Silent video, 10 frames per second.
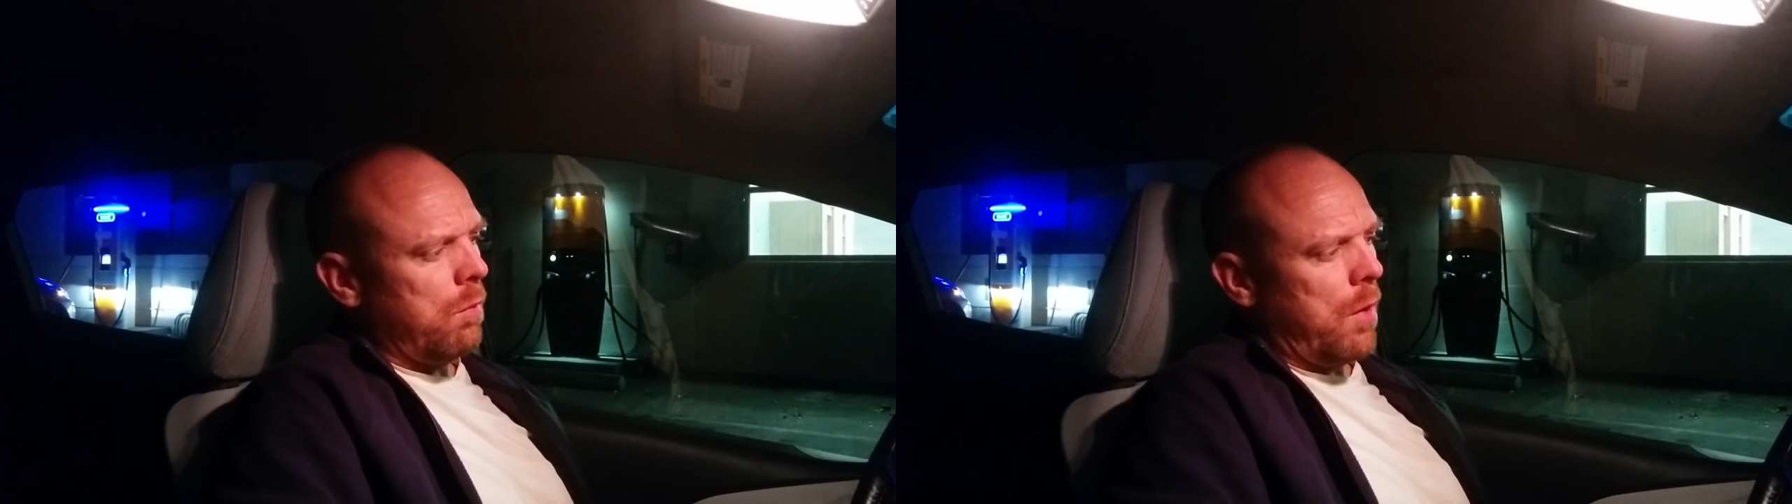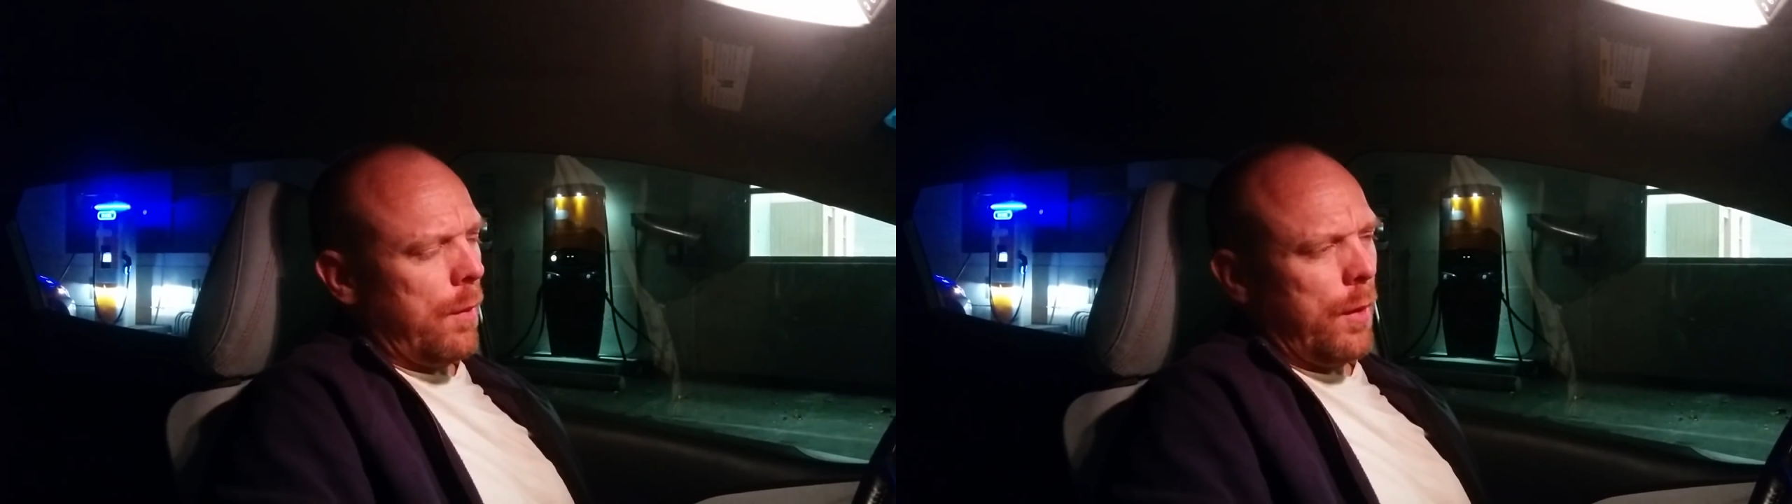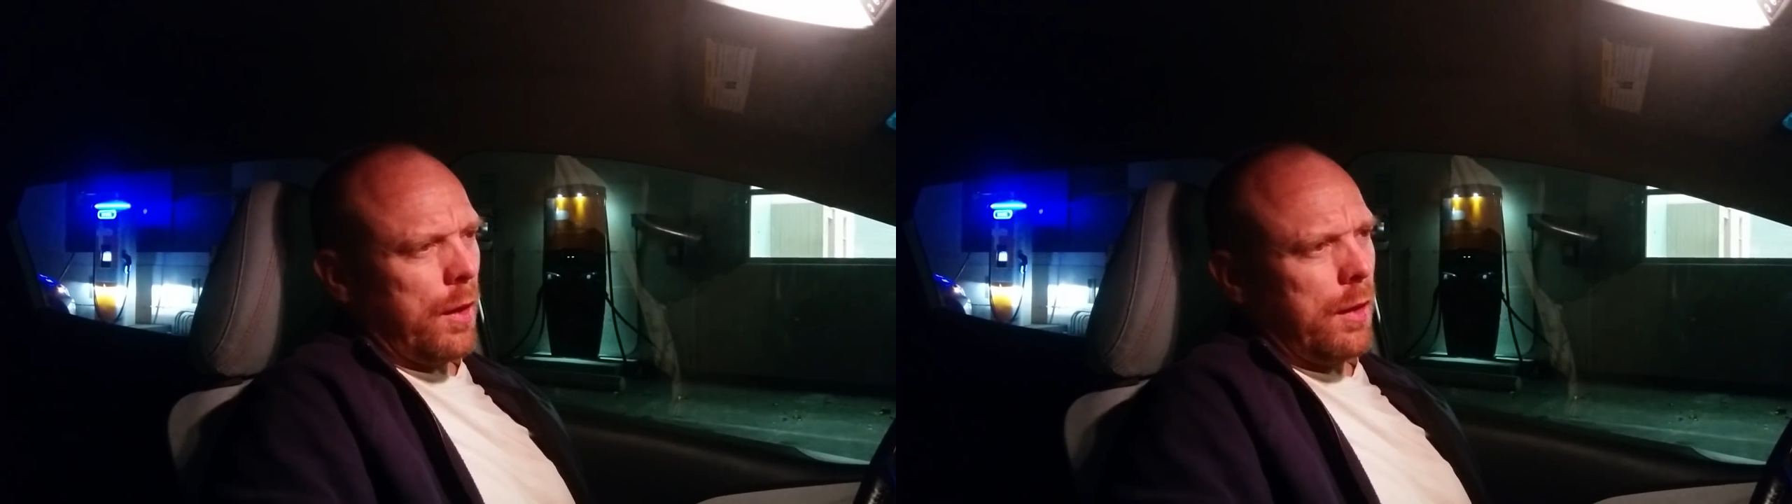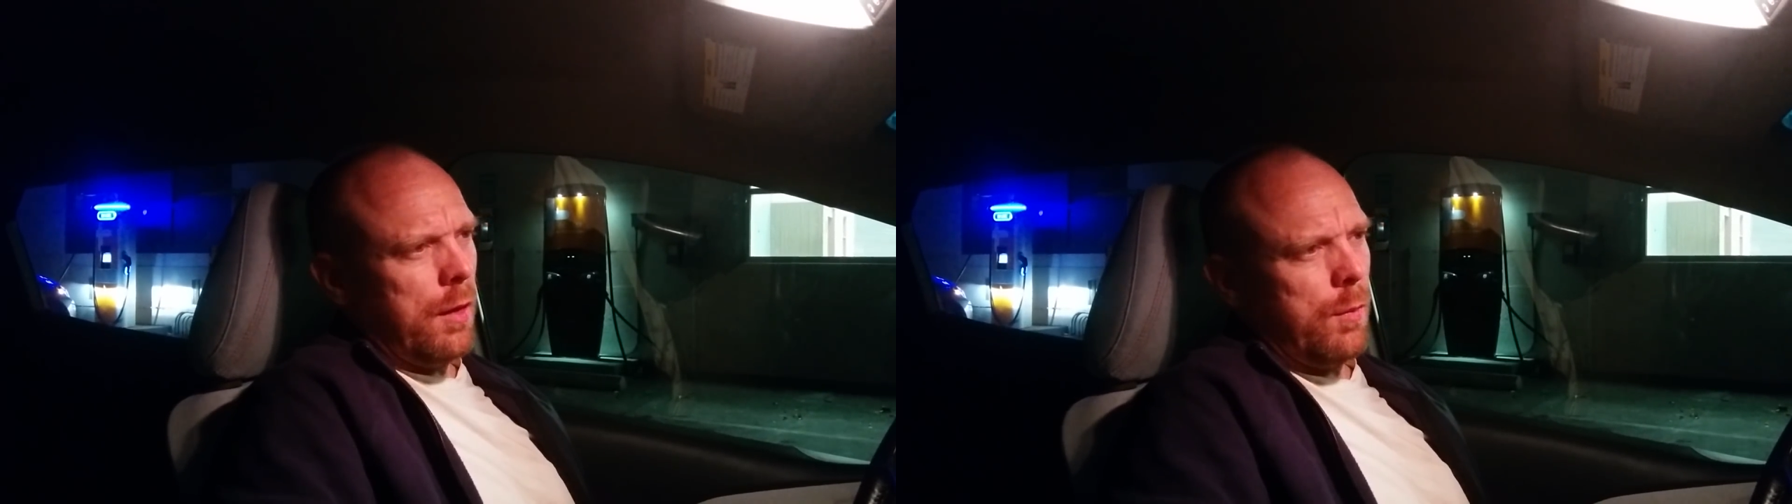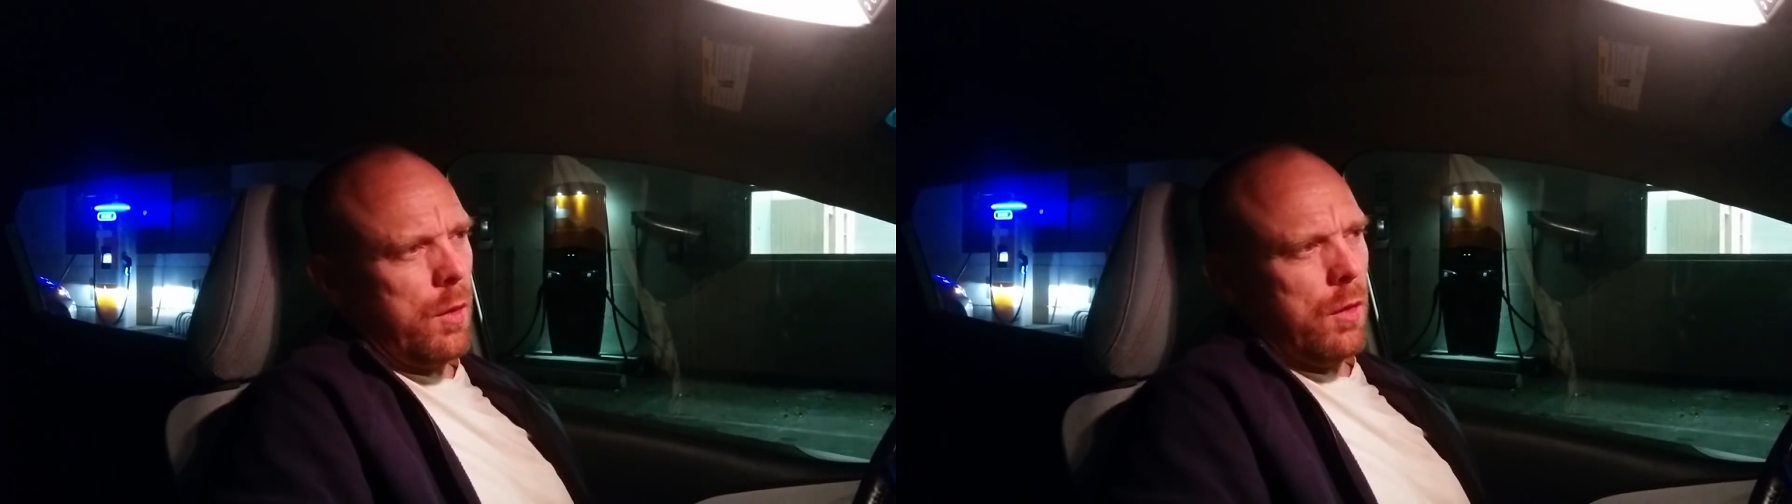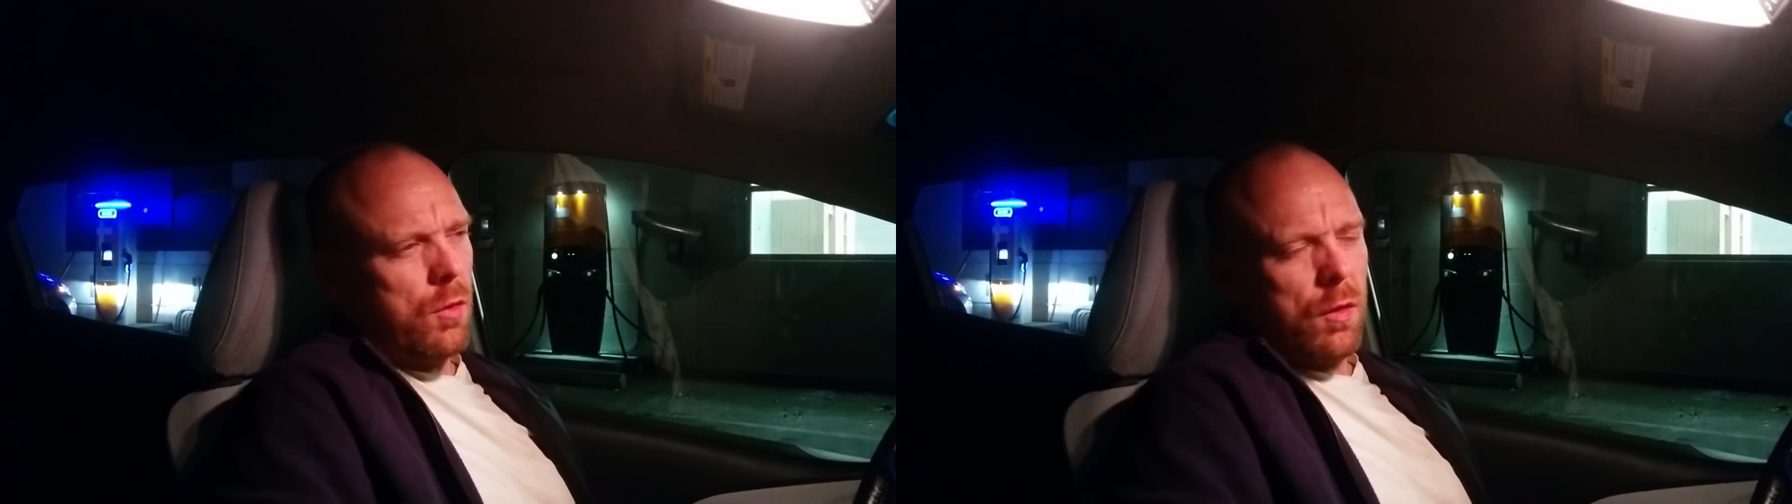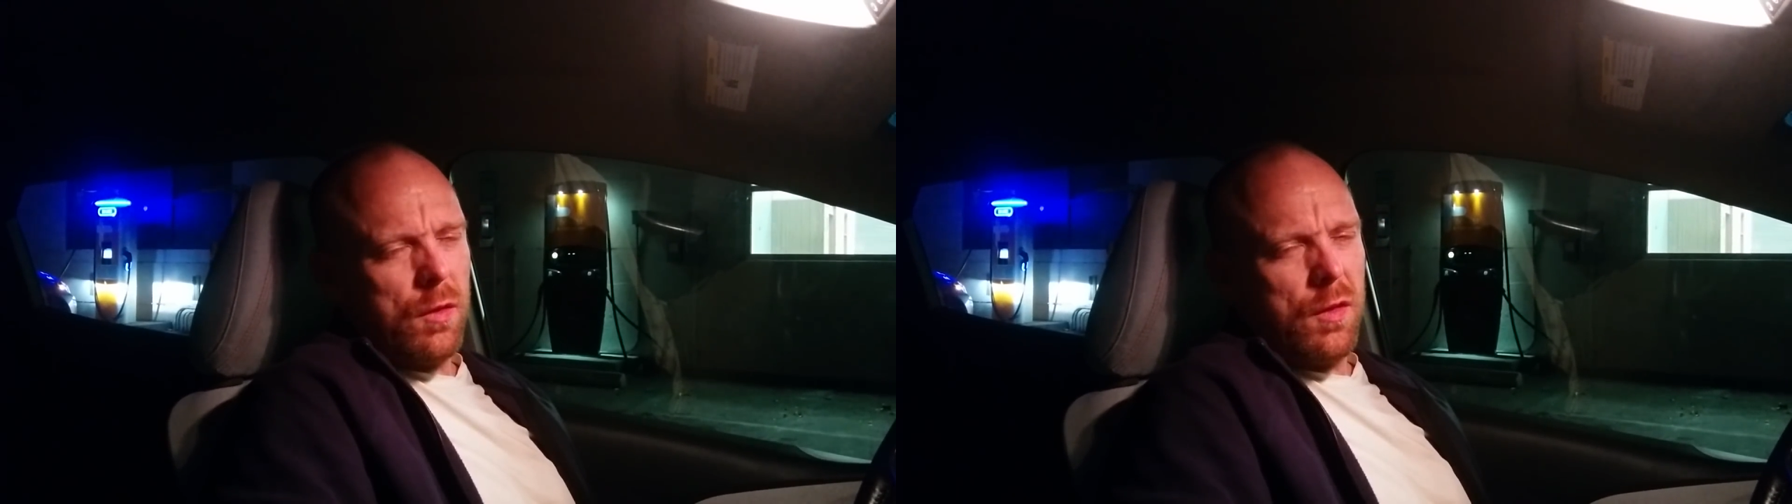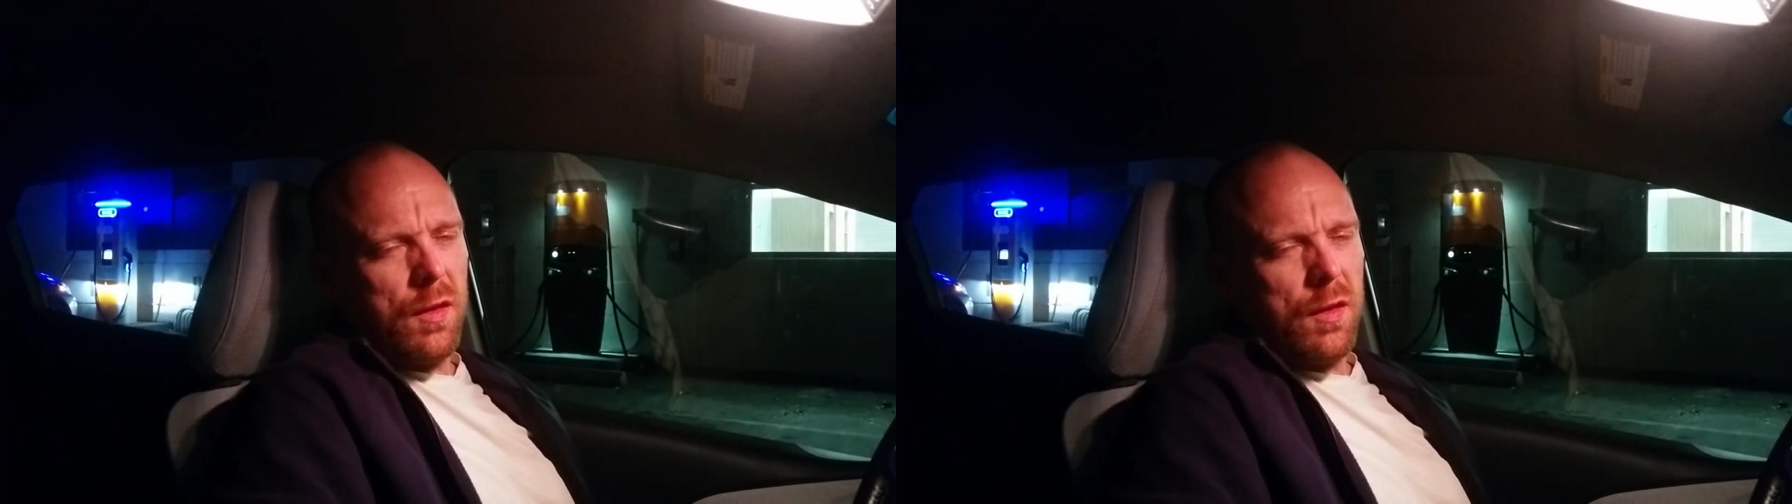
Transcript: I'm not going to be just